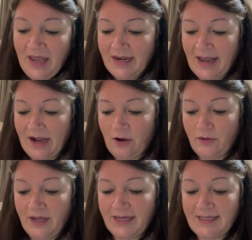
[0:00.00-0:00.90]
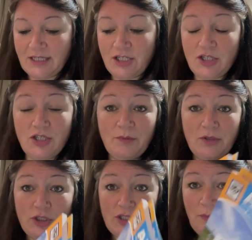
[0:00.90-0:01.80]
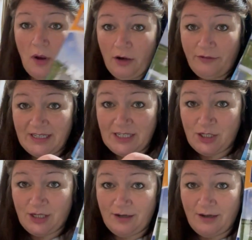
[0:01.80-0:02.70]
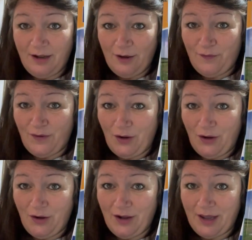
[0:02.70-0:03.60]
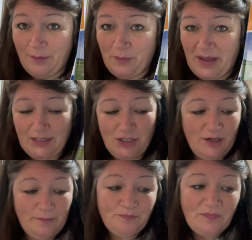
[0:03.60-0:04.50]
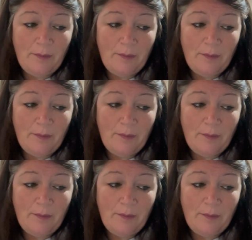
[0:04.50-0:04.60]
Now, it's actually just a much smaller edition for Belgium.